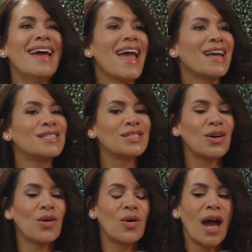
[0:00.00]
and
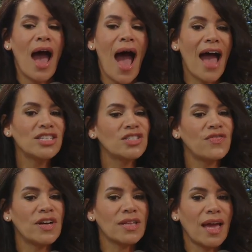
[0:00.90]
so I
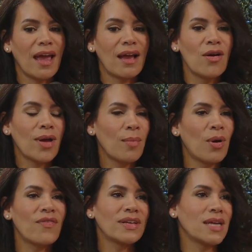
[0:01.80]
just felt like, okay,
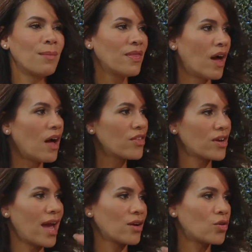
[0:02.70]
perfect. I'm in the other
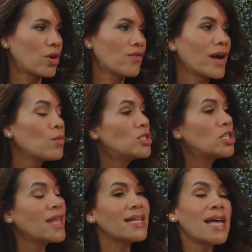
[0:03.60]
category, right?
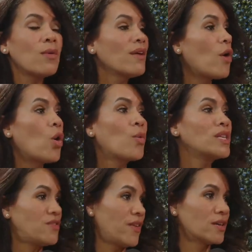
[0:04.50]
Which that's how I've
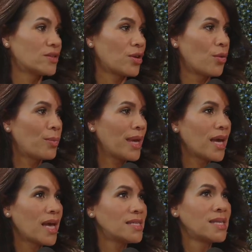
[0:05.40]
always felt though,
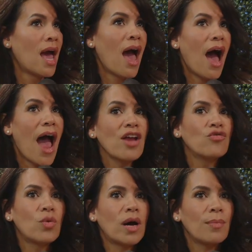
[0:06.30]
because I
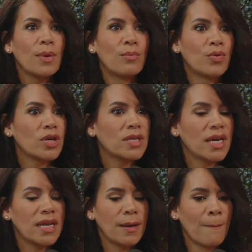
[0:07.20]
grew up in
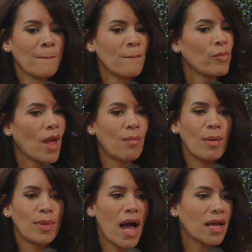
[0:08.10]
Brooklyn and on
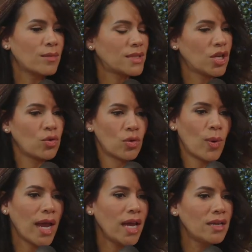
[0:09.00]
my block, it was like you were
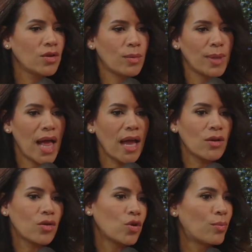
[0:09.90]
white, you were
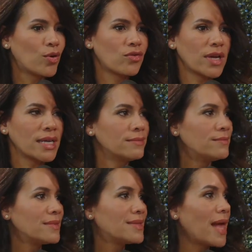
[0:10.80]
black, or you were Puerto Rican.
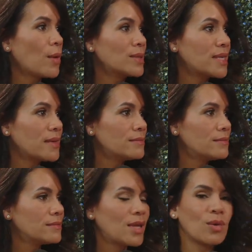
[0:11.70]
That was it.
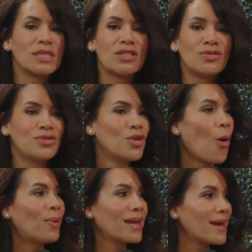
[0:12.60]
There was
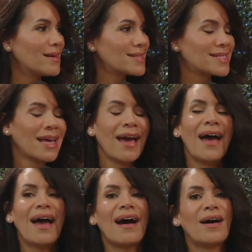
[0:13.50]
nobody else.
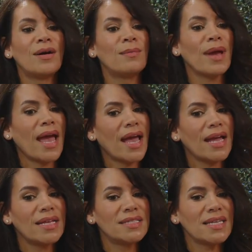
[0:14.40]
Um,
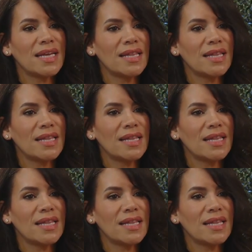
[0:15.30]
and